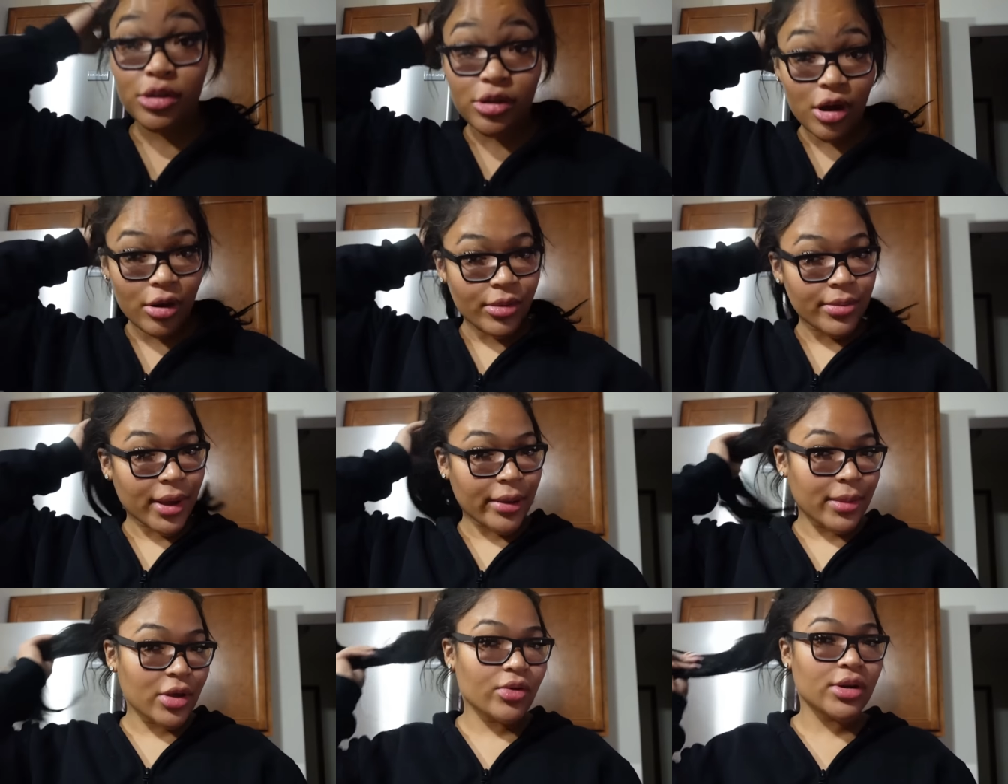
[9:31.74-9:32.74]
Y'all, we
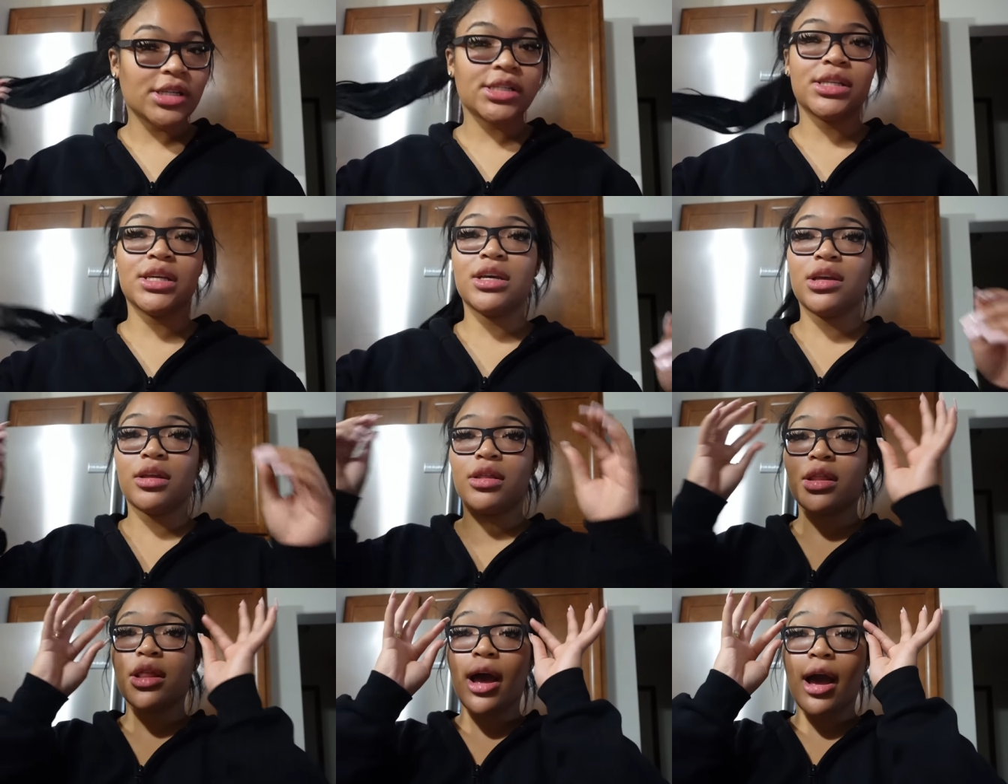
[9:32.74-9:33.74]
might be going to see
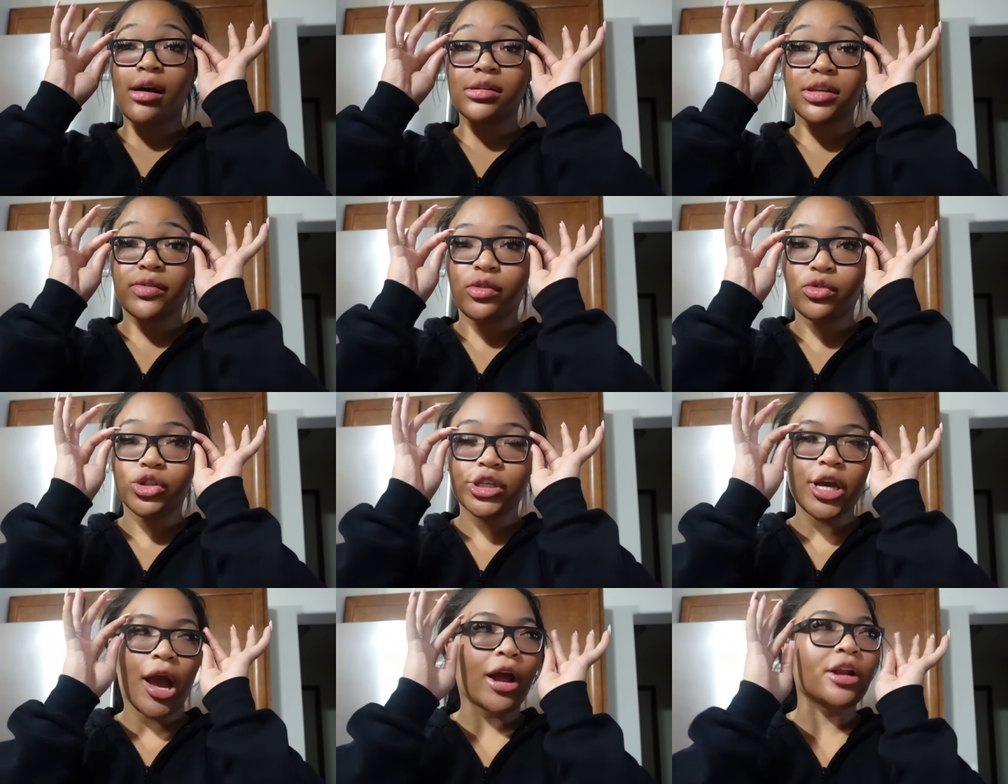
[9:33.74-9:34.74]
the House of
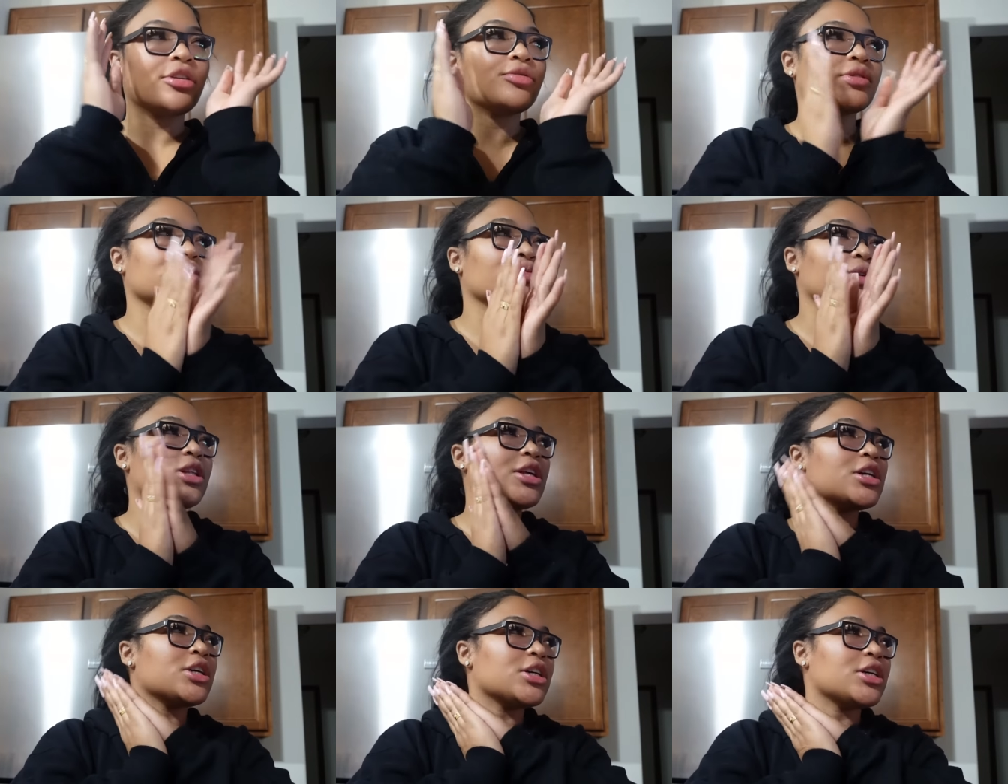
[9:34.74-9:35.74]
Gucci. I heard it was really
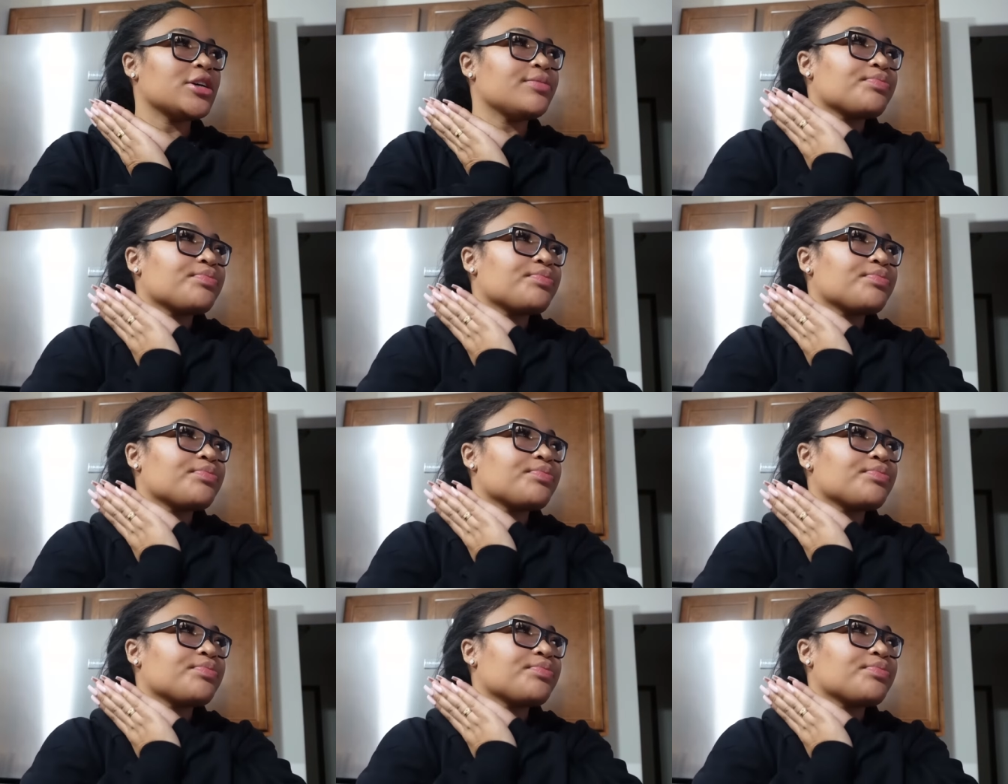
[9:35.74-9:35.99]
good.